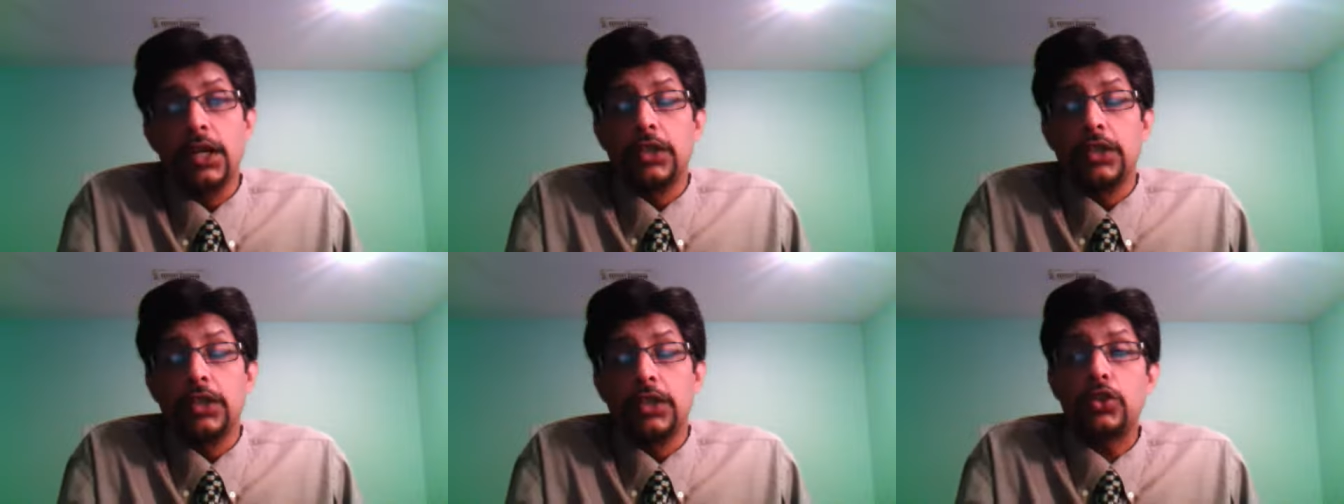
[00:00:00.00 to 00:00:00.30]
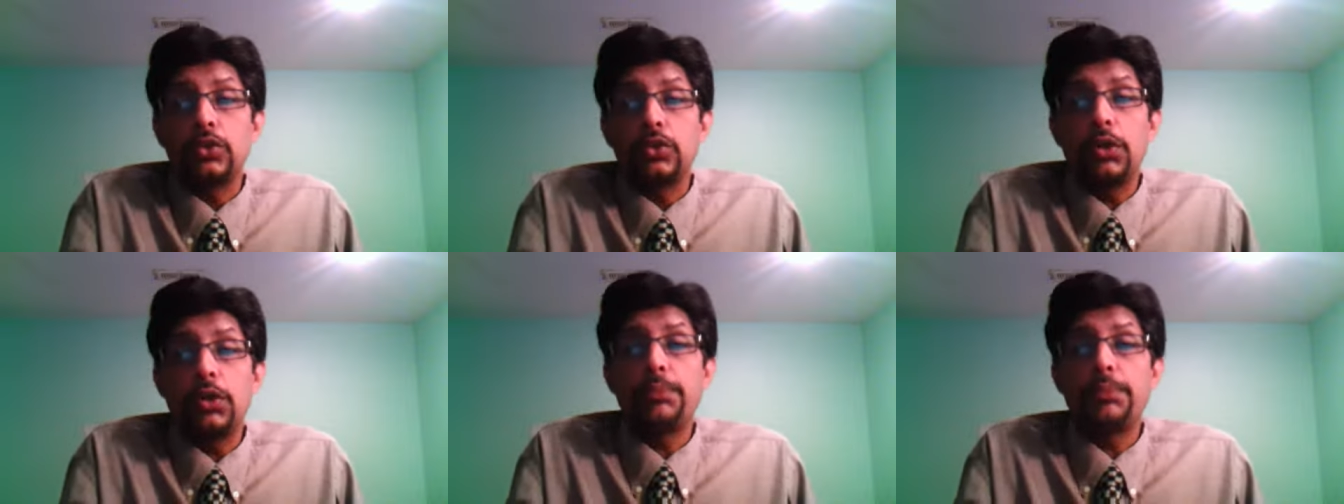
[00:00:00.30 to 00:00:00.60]
So
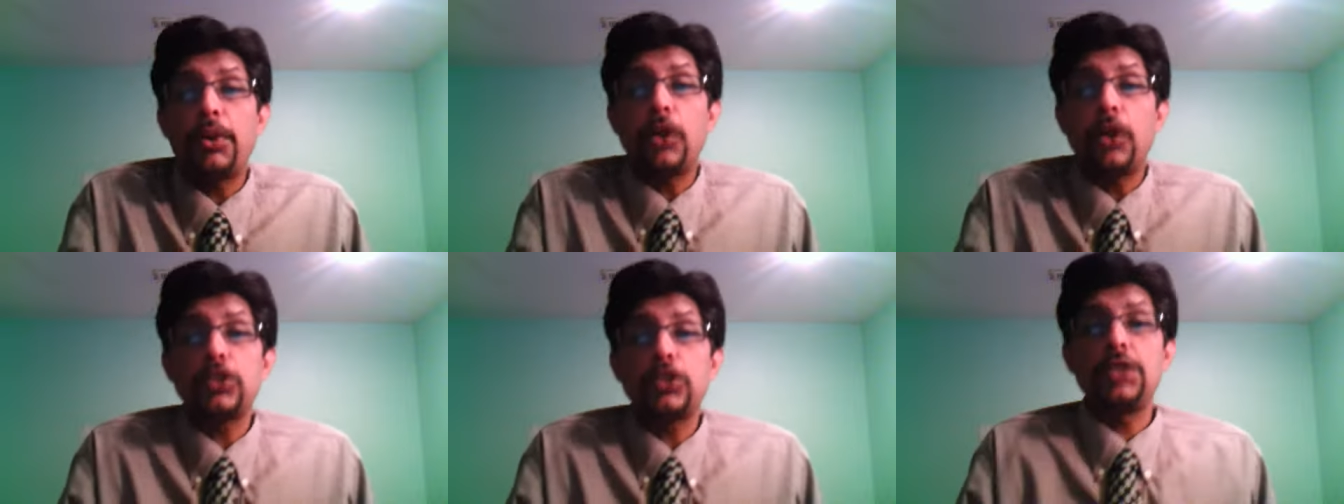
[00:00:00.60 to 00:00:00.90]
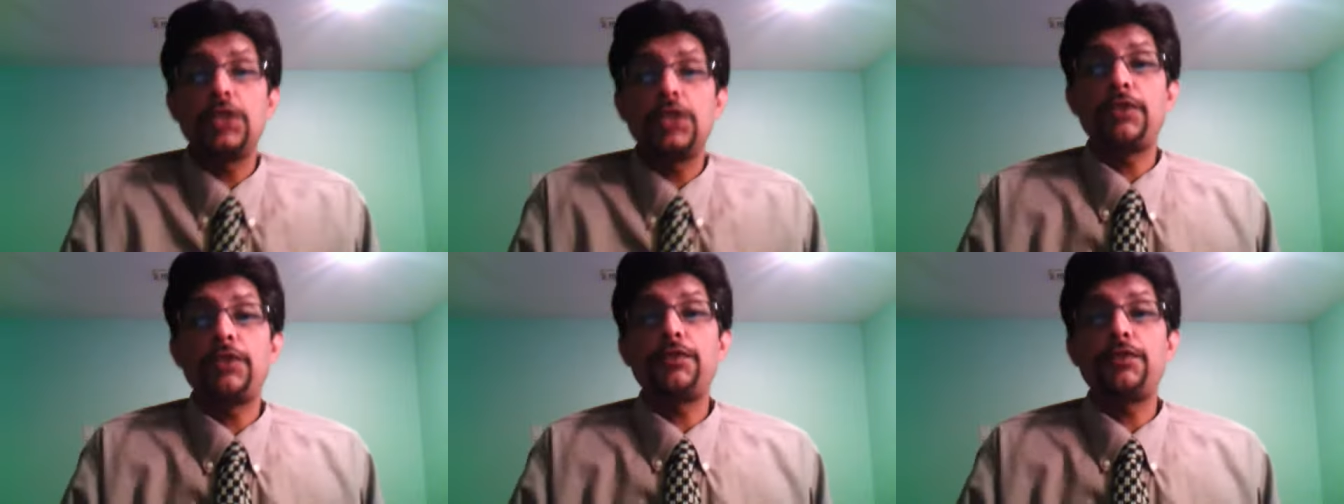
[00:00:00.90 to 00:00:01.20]
Stuart Broad,
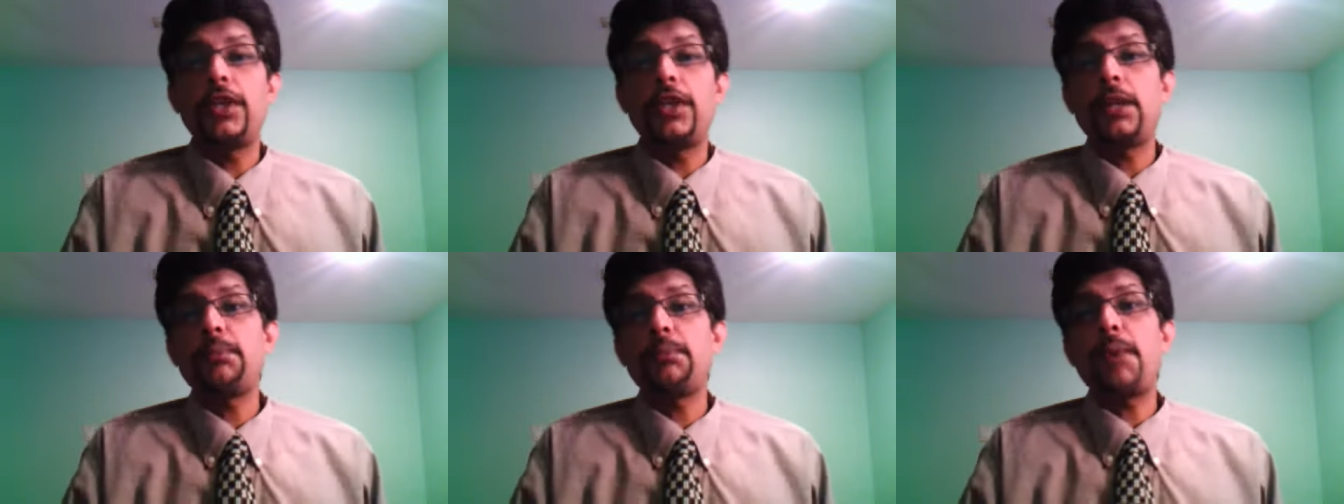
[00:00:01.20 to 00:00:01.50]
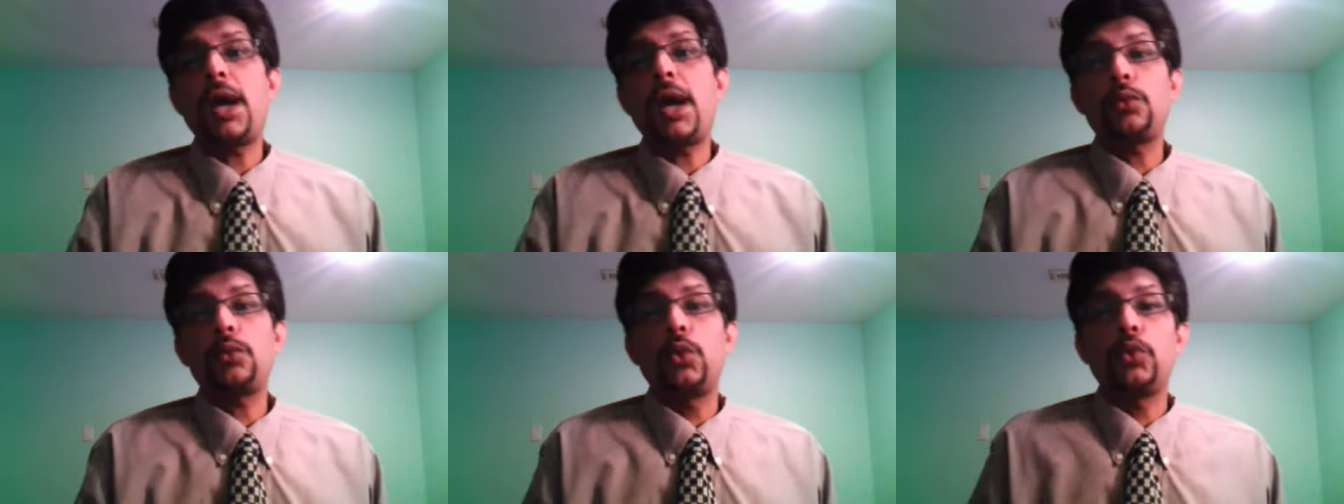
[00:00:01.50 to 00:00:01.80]
Stephen Finn and
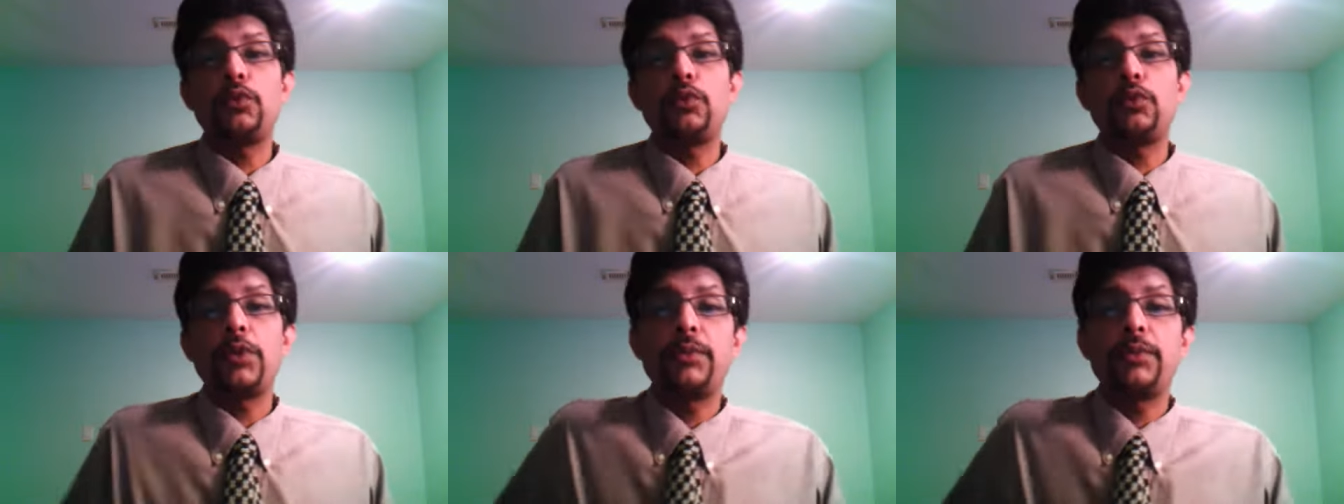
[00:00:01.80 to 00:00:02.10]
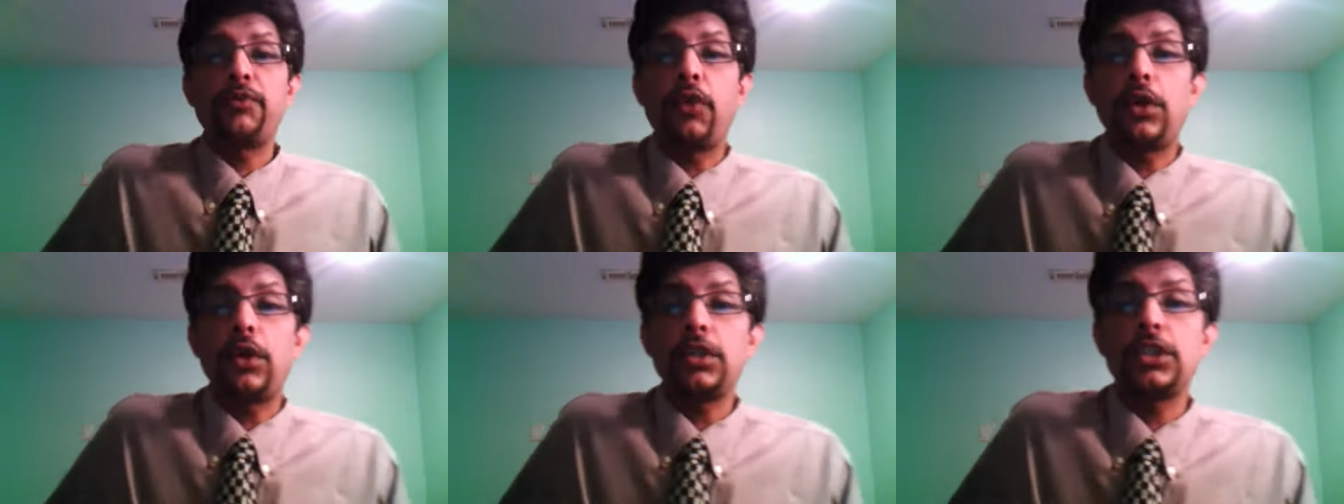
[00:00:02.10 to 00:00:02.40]
Mark would be
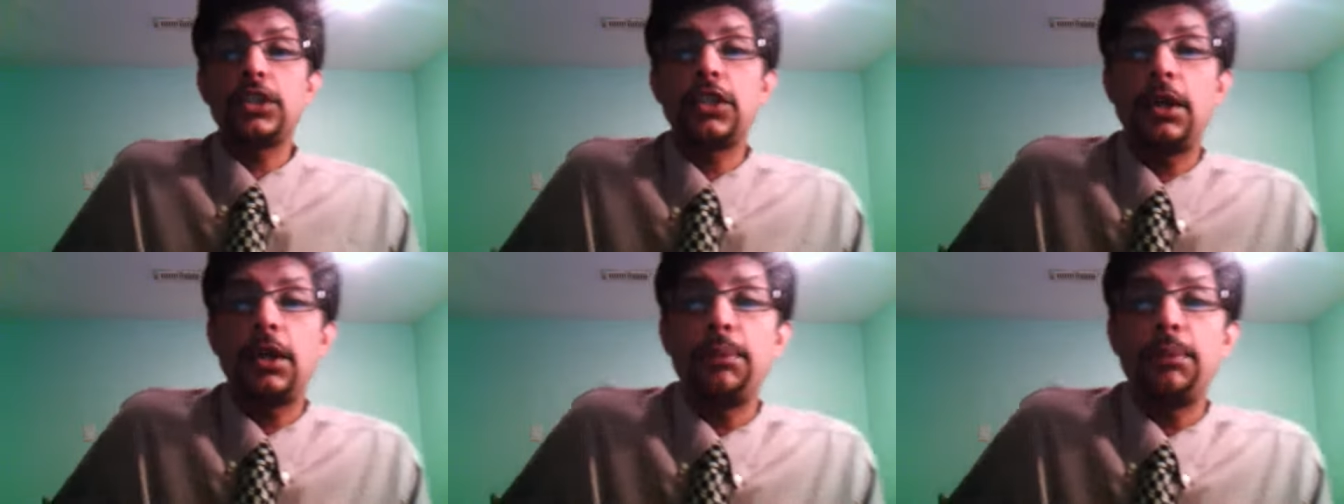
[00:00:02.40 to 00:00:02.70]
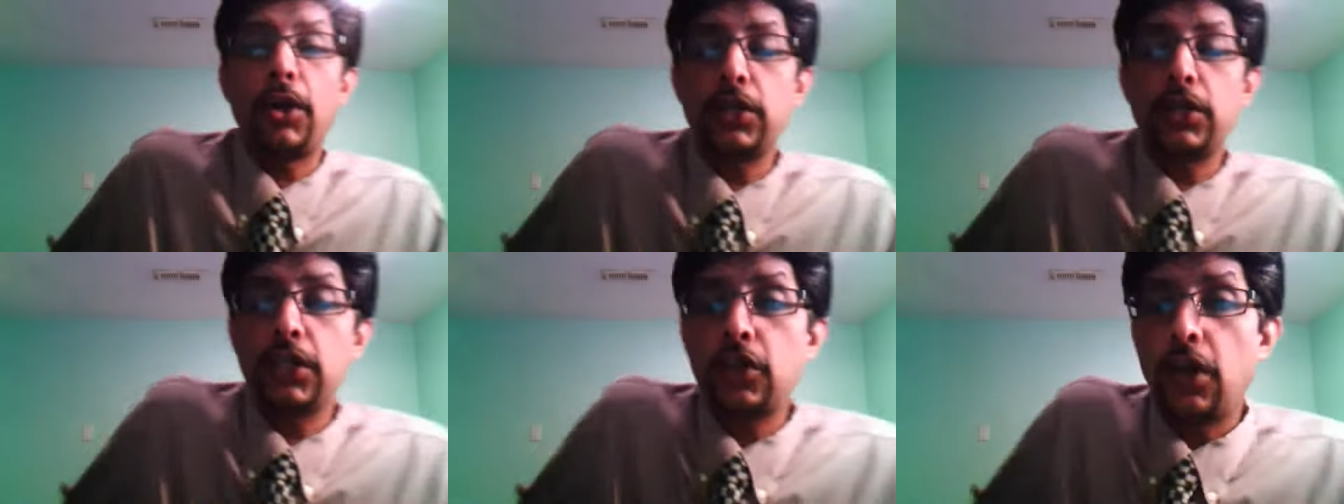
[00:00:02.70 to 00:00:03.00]
following the
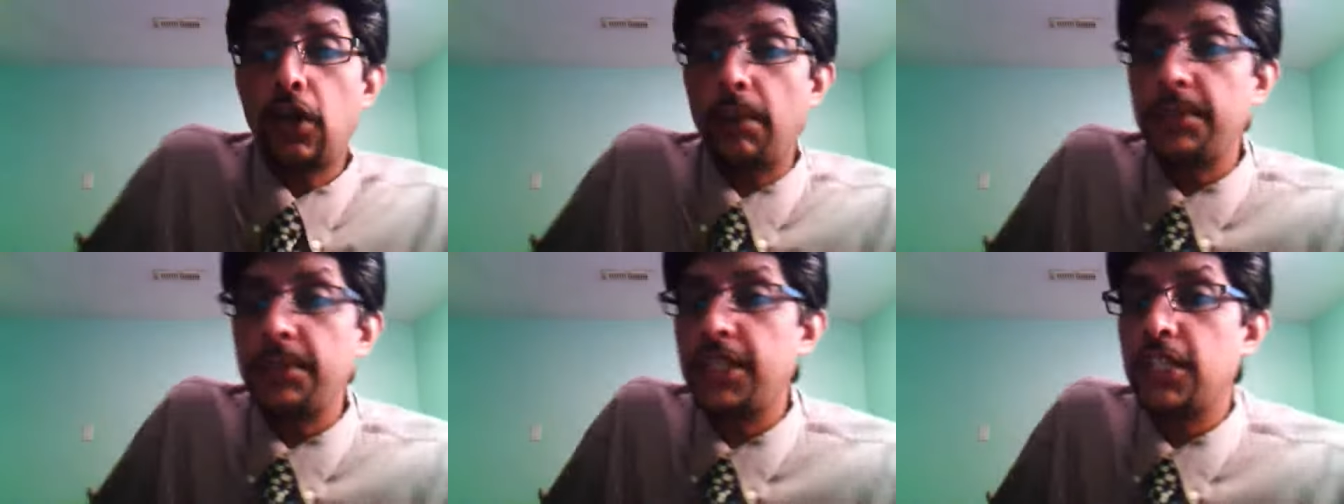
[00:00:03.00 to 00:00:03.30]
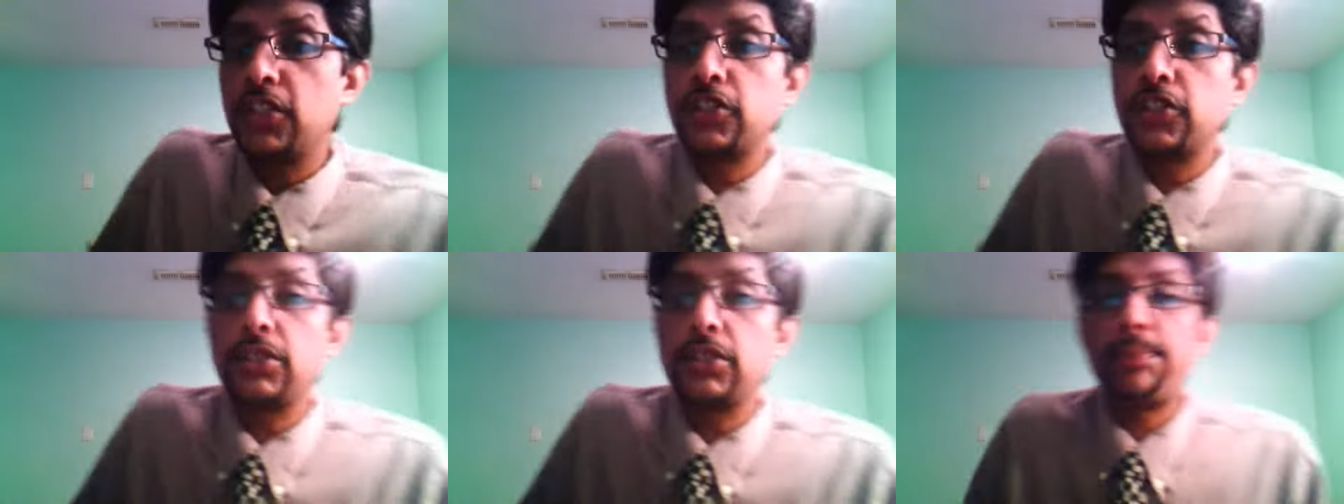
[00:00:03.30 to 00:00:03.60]
bowling
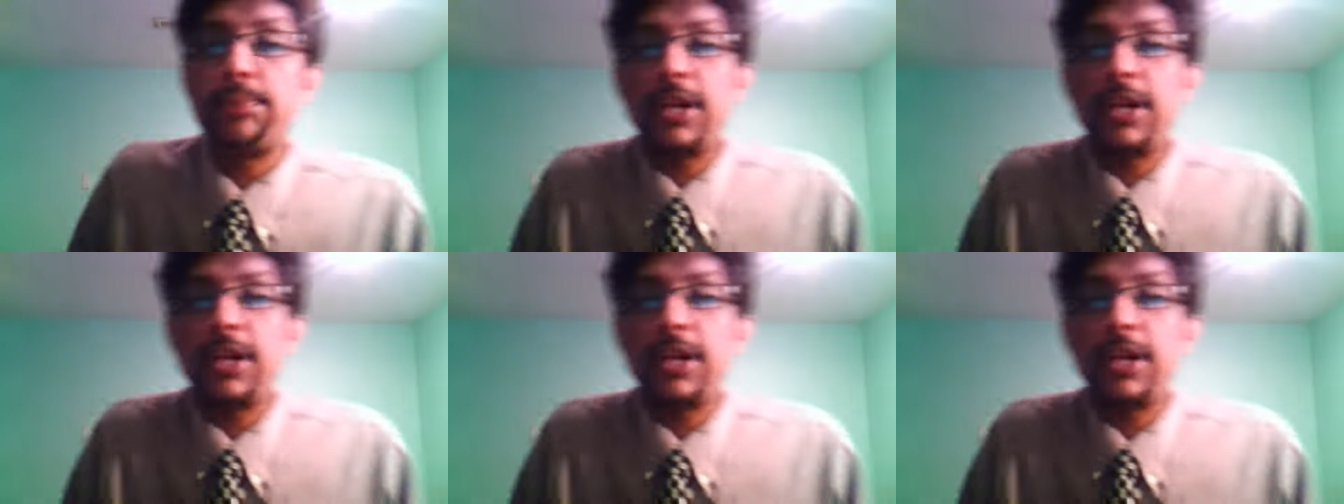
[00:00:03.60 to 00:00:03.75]
combination. Ben